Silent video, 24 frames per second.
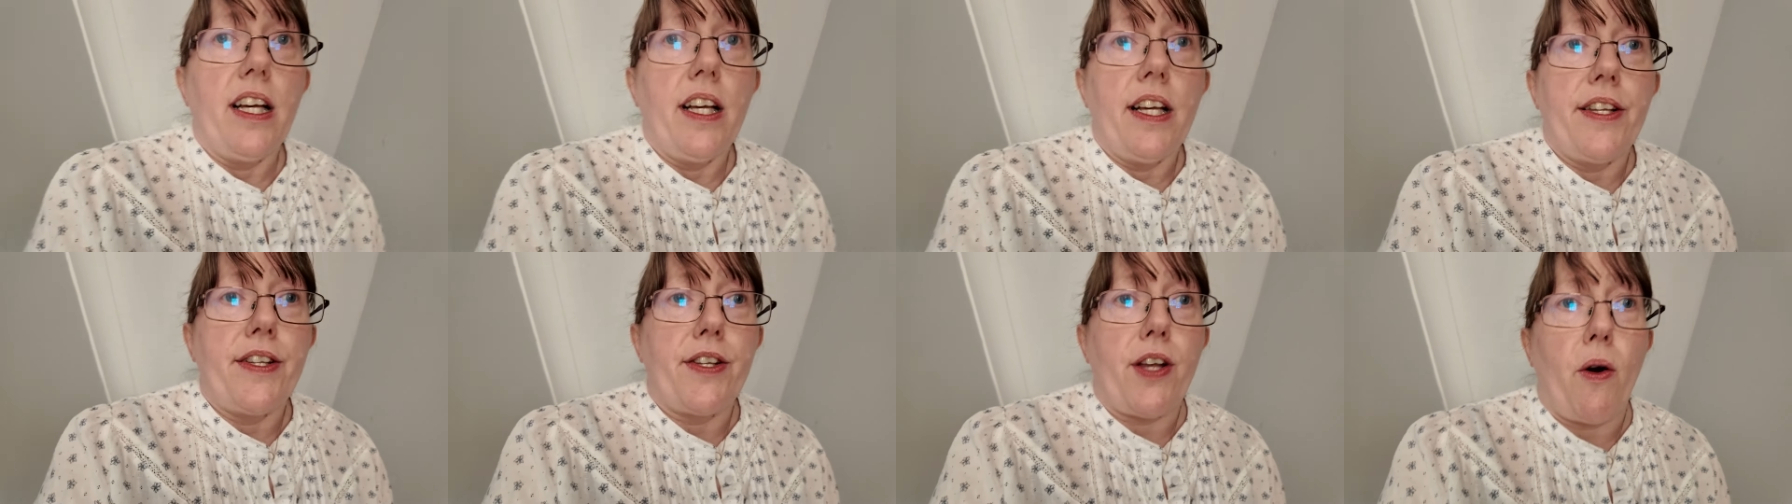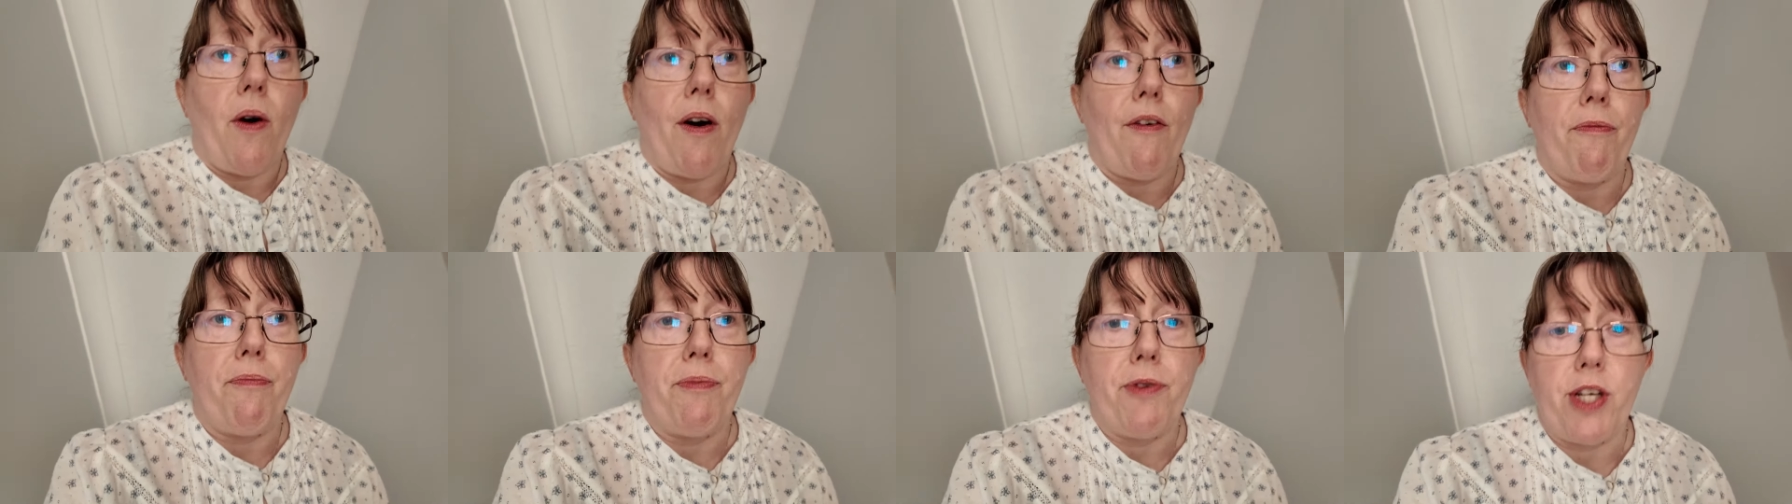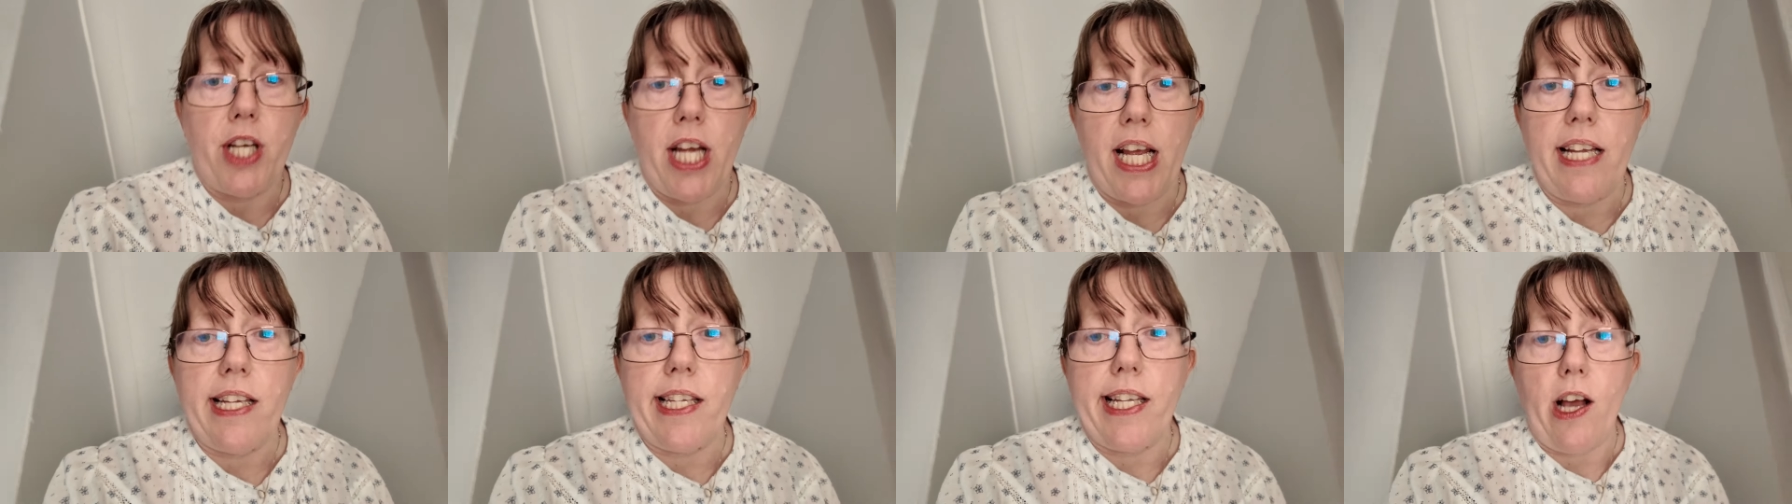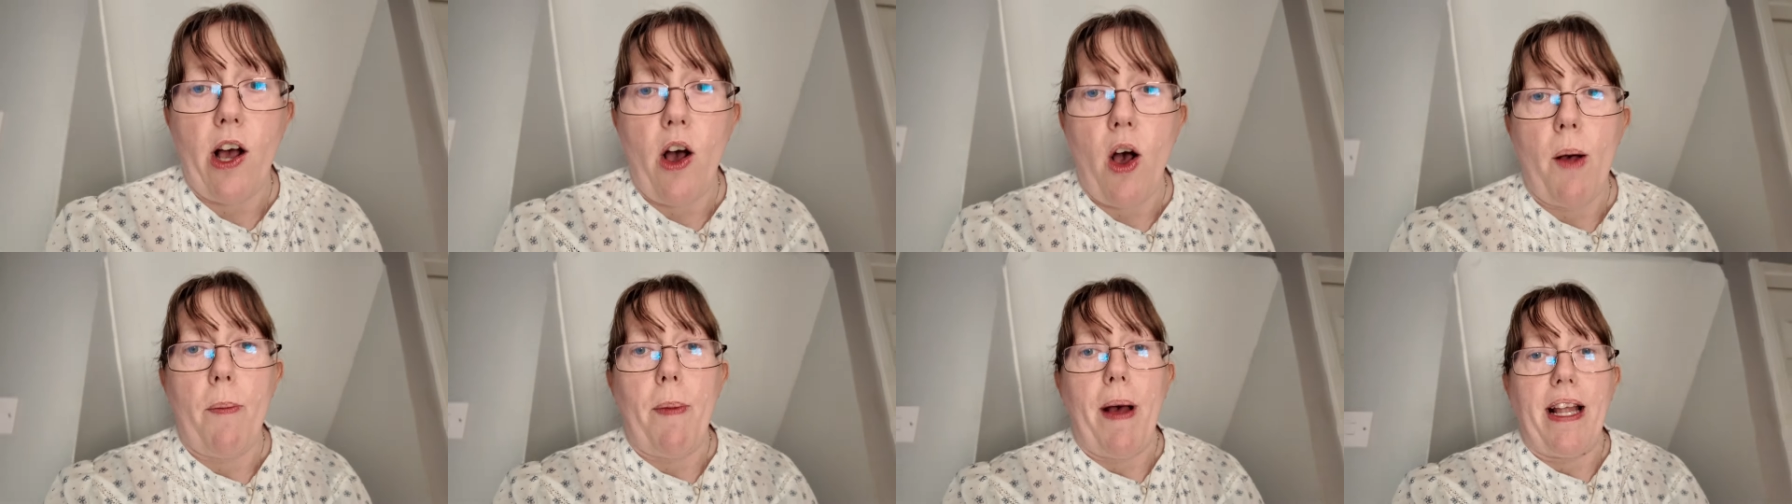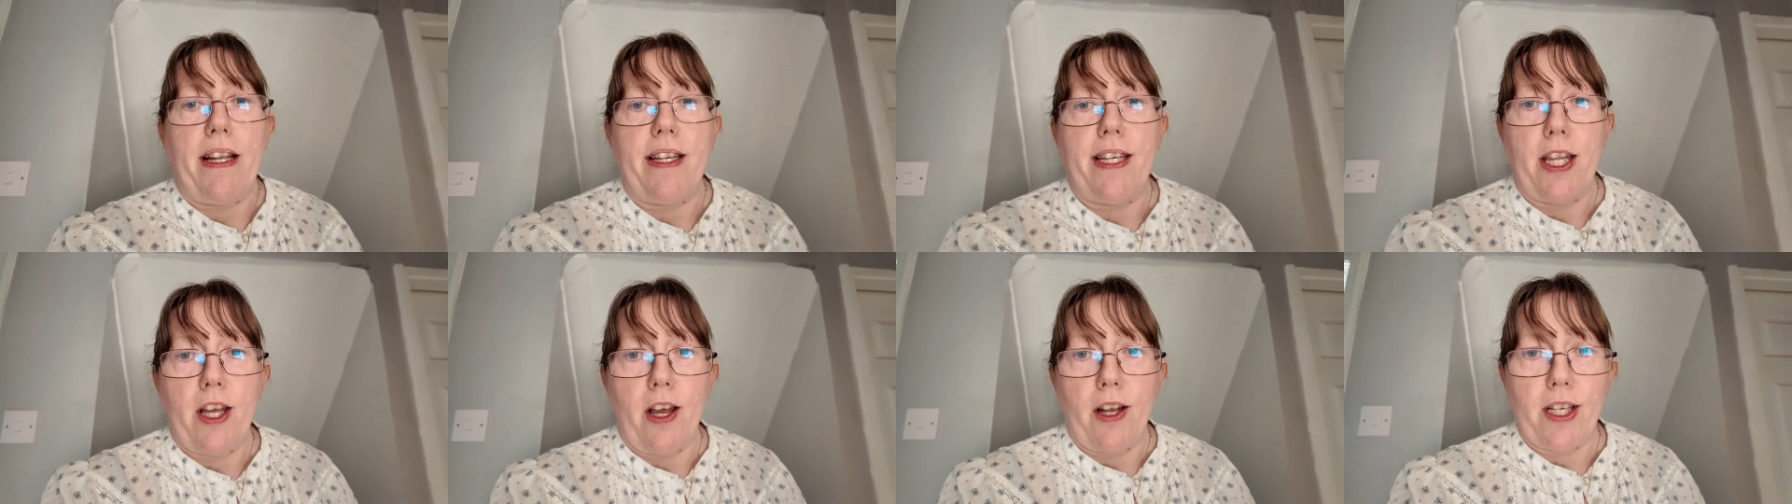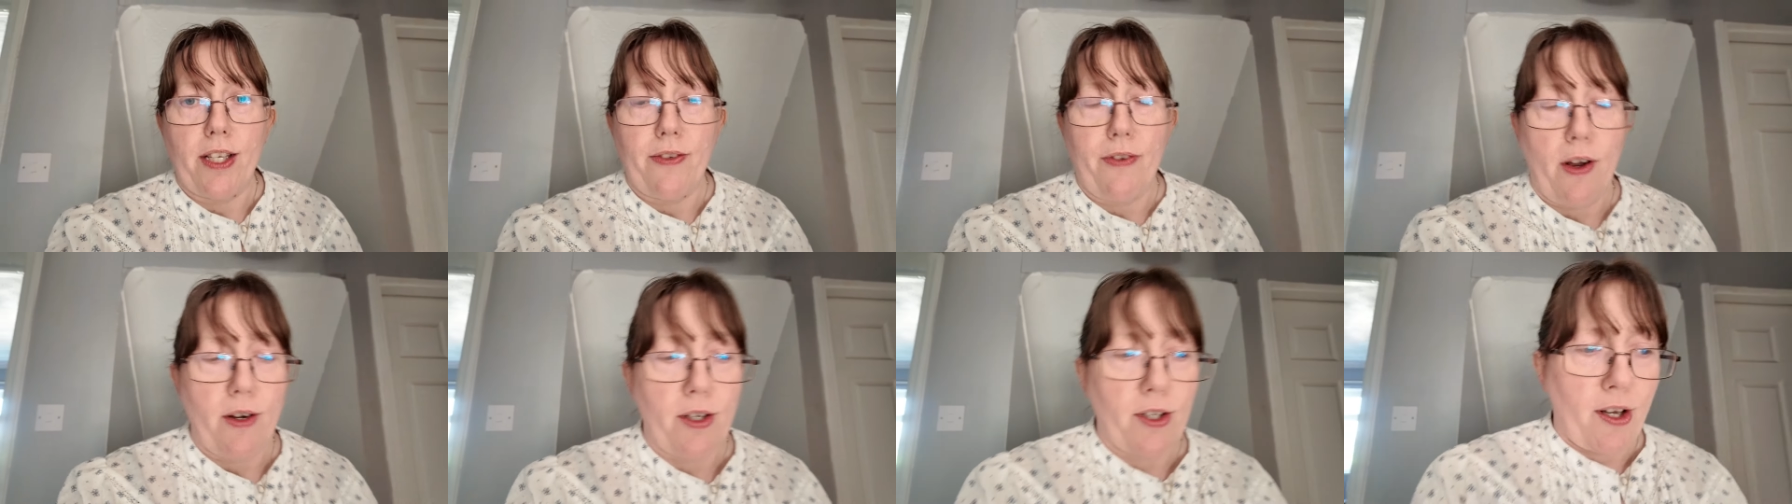So I've changed it all back to the
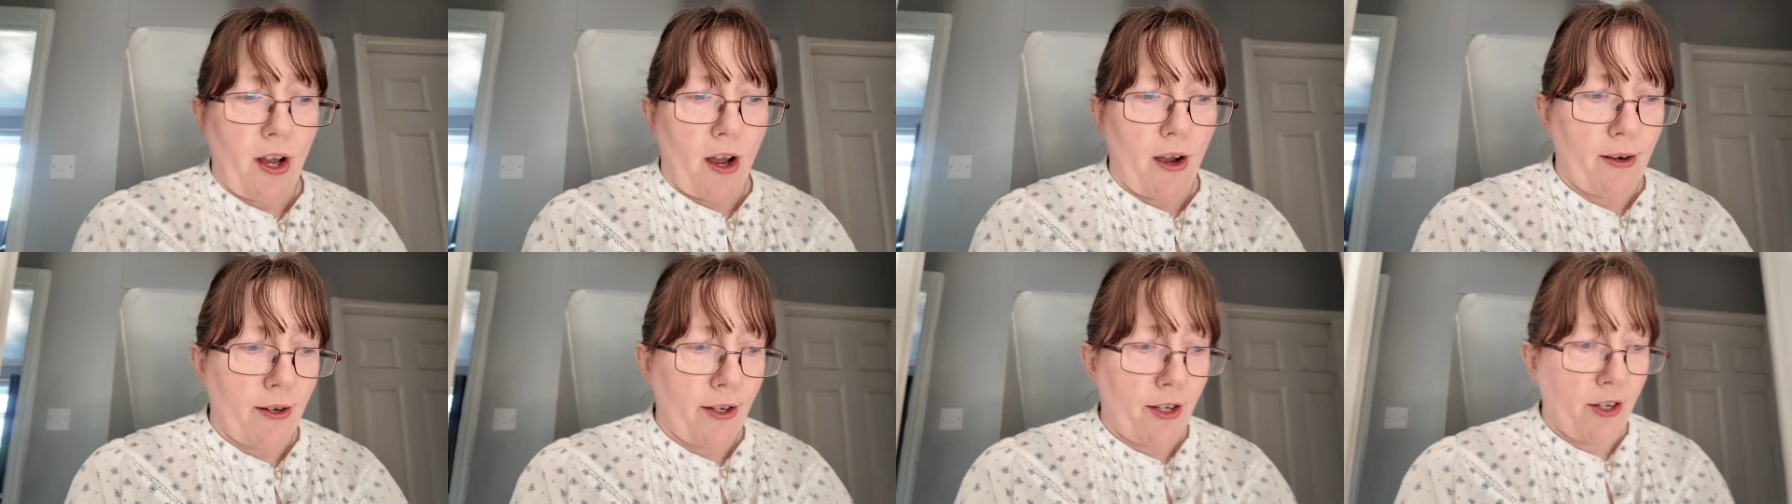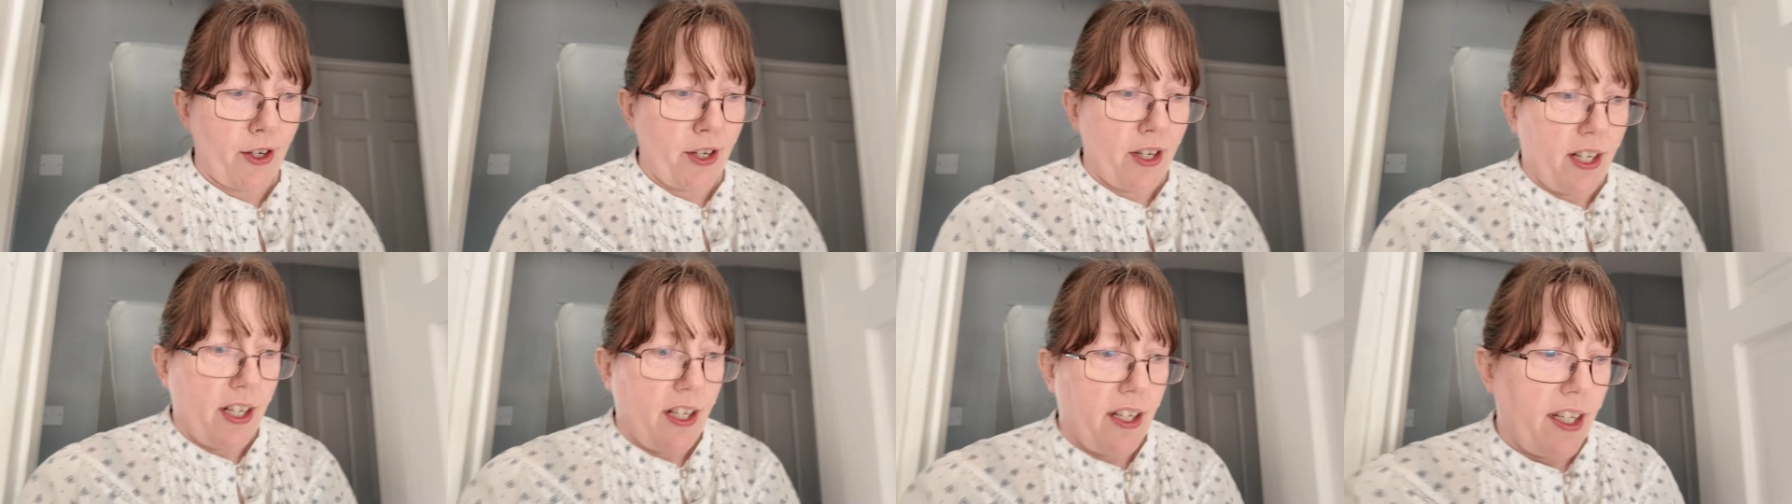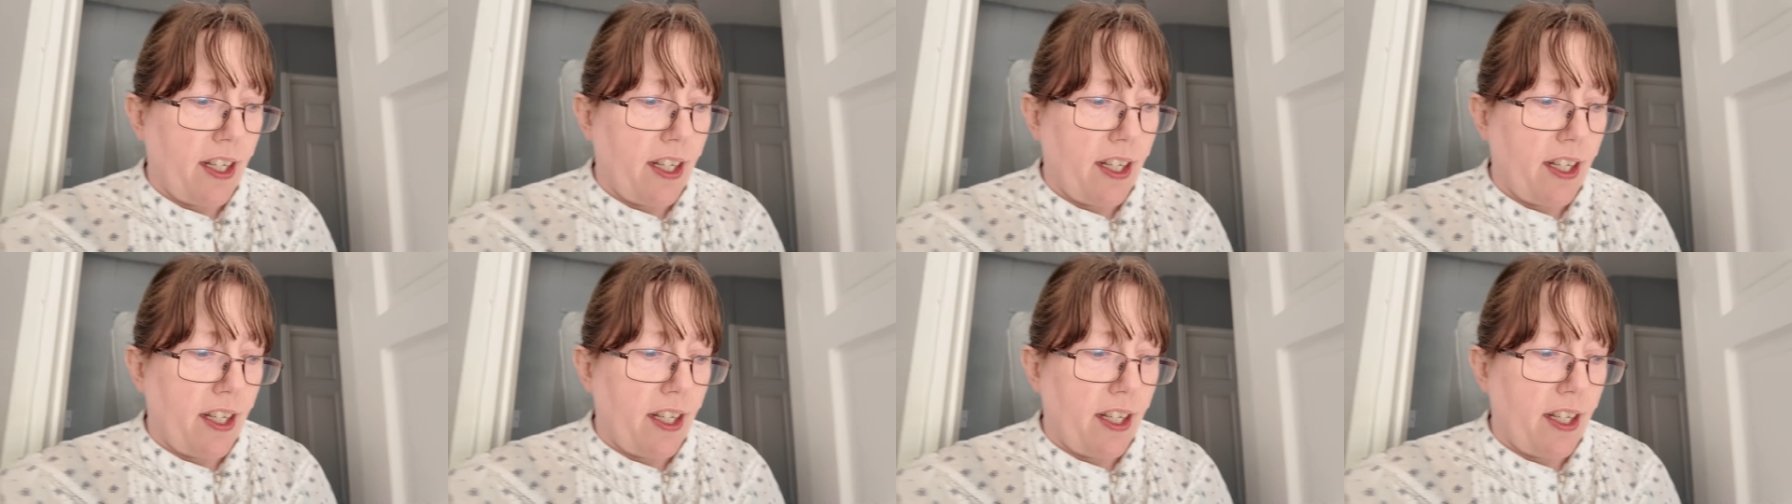Honest Vlogger Coach.